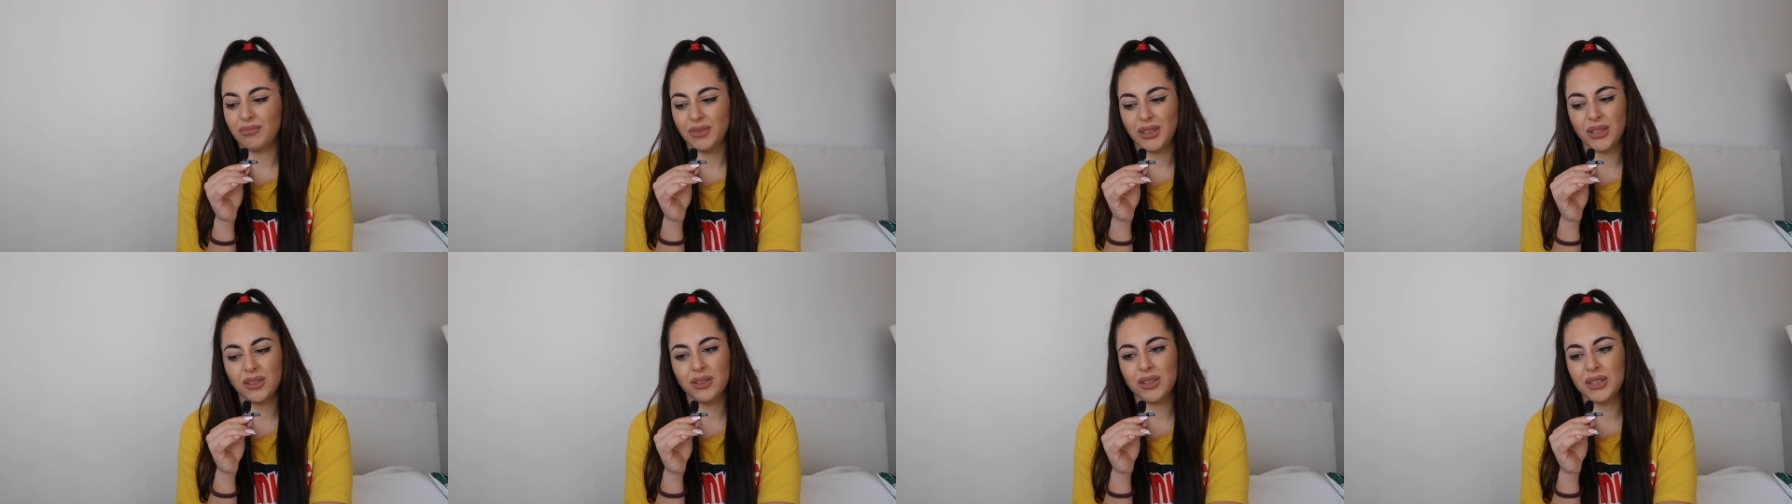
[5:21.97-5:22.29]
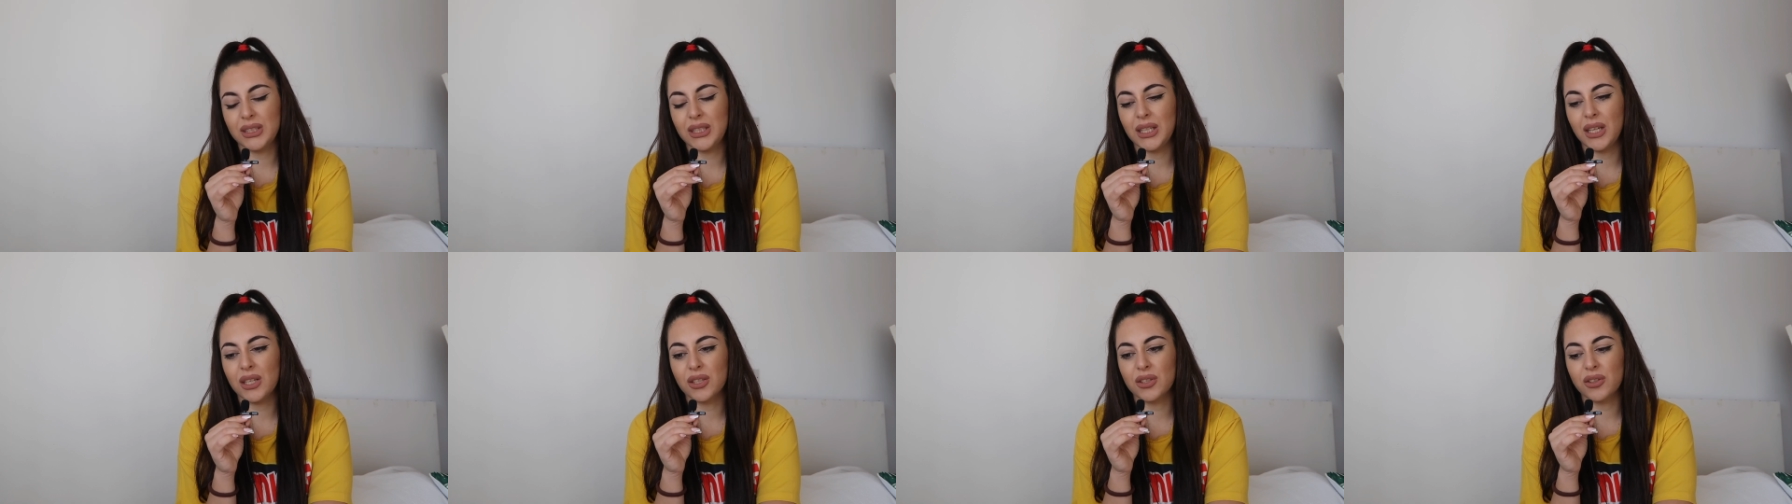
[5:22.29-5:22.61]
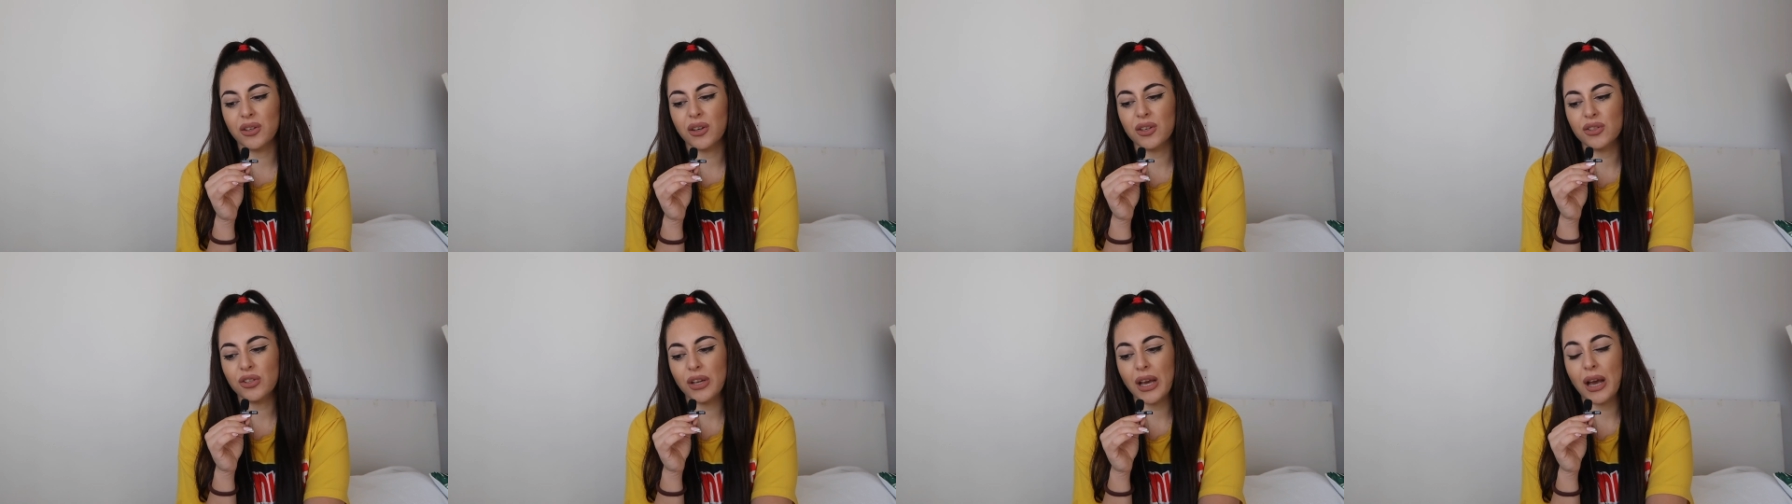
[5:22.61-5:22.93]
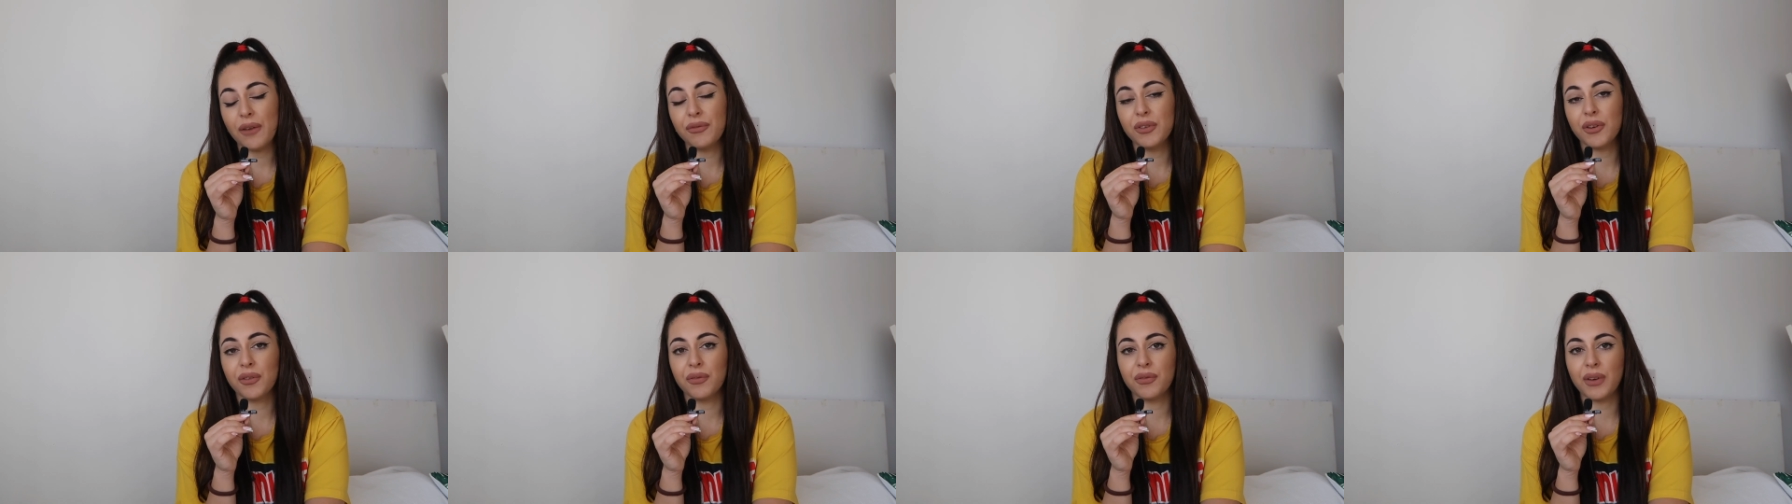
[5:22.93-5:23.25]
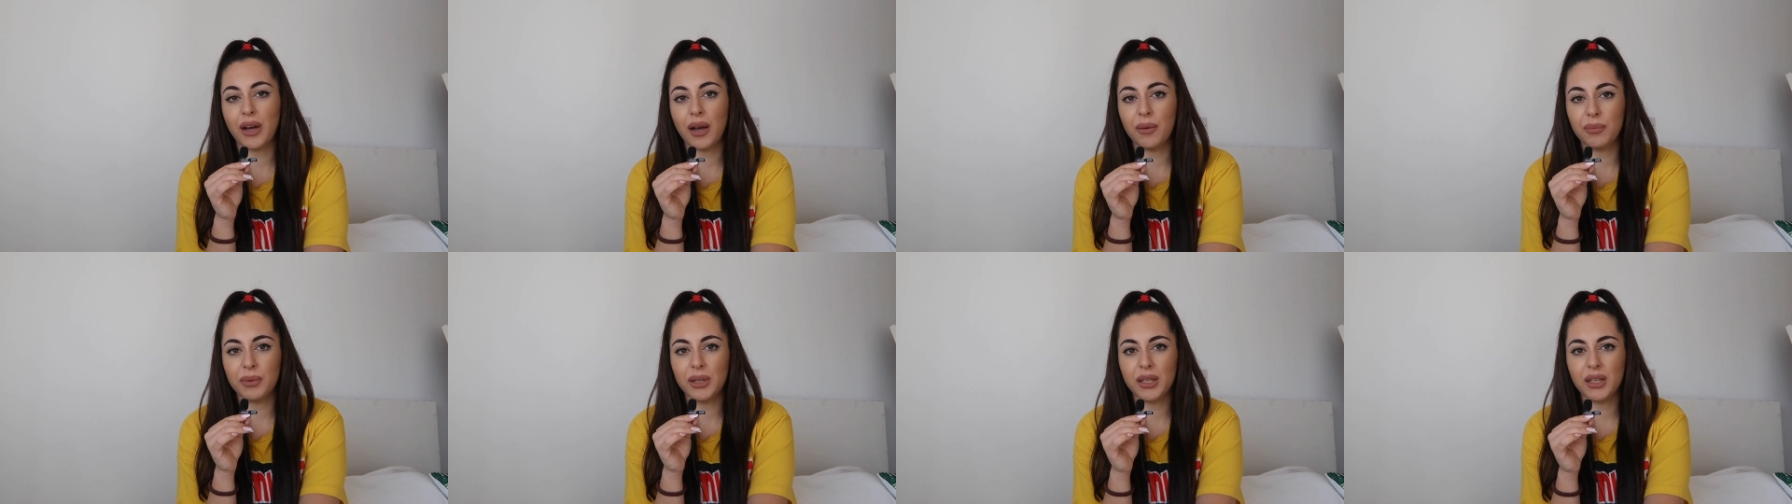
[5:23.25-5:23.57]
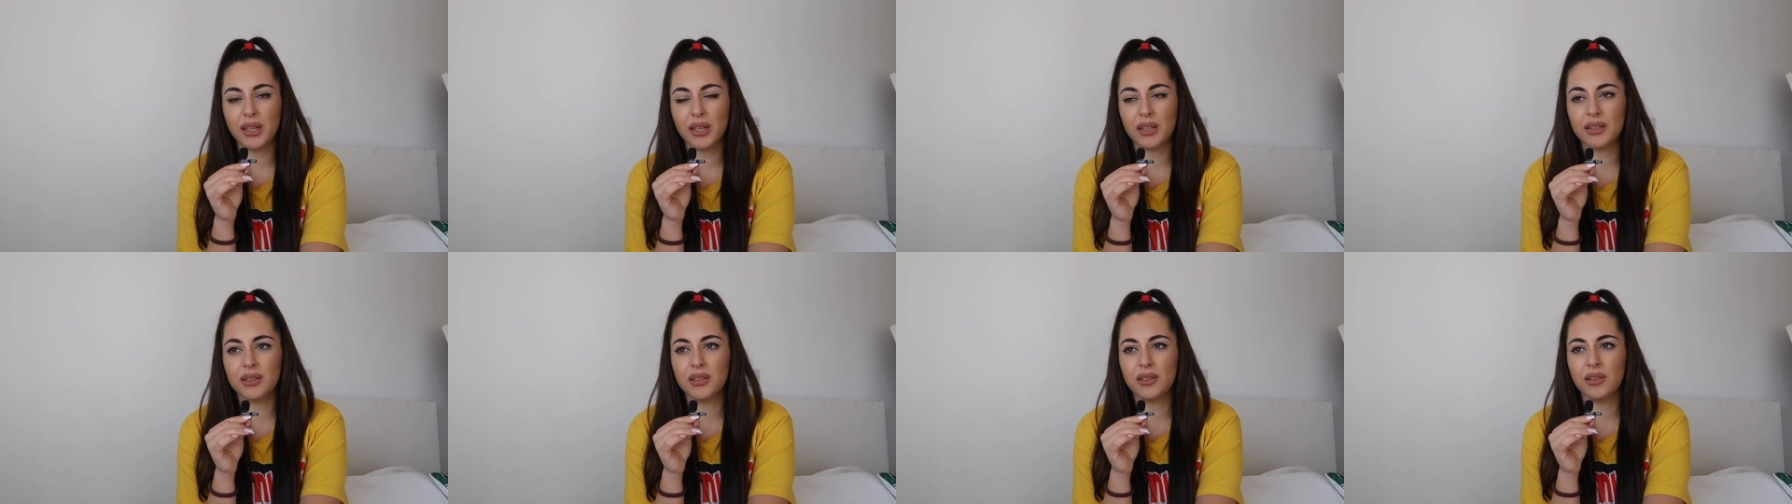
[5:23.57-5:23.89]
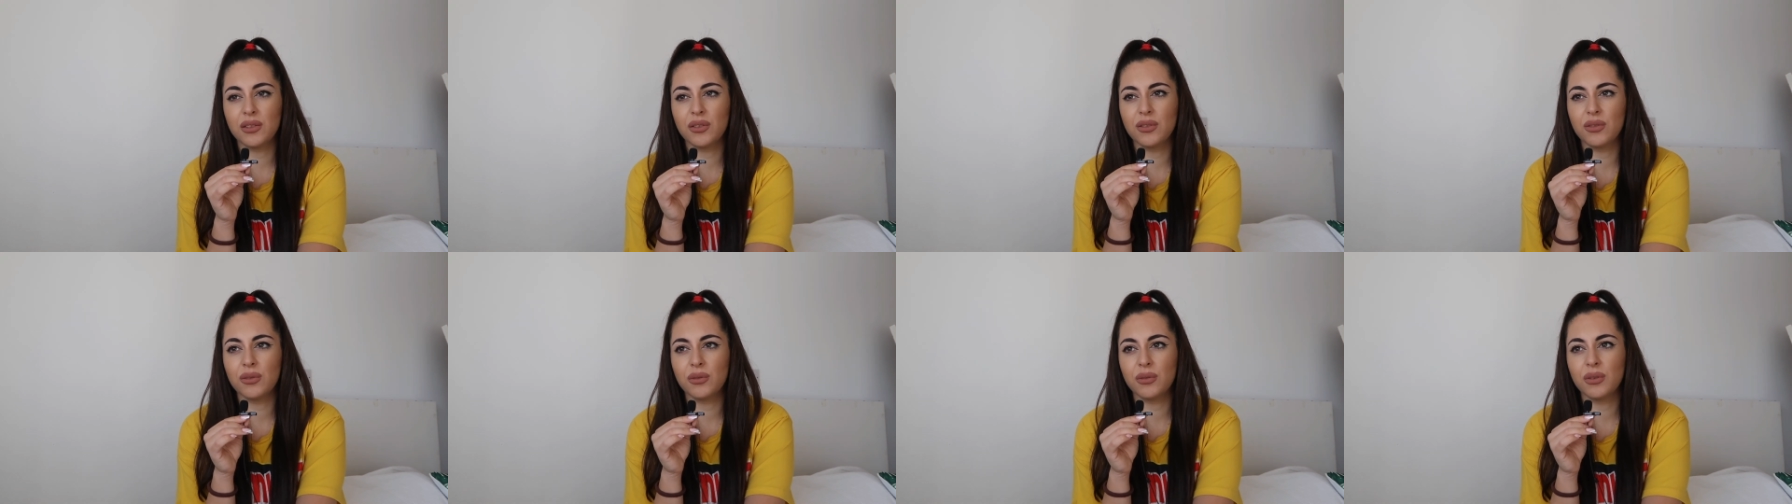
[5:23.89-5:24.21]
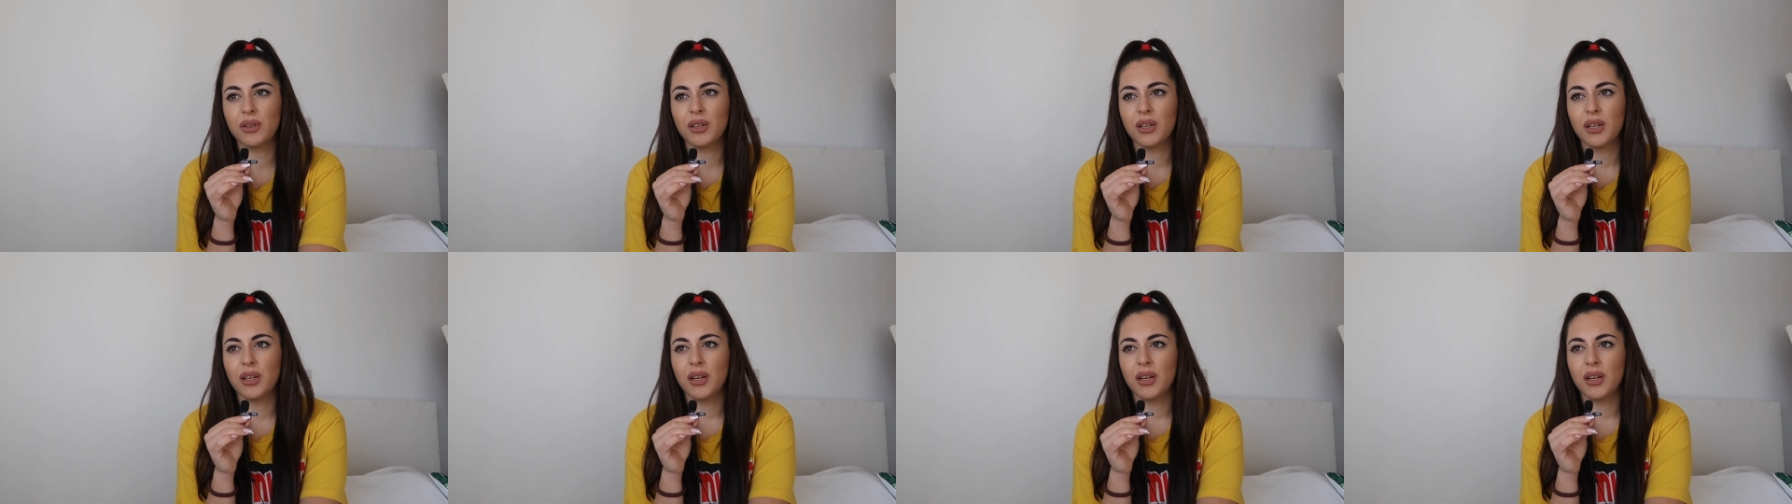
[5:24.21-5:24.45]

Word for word: Seriously, as long as you have your family next to you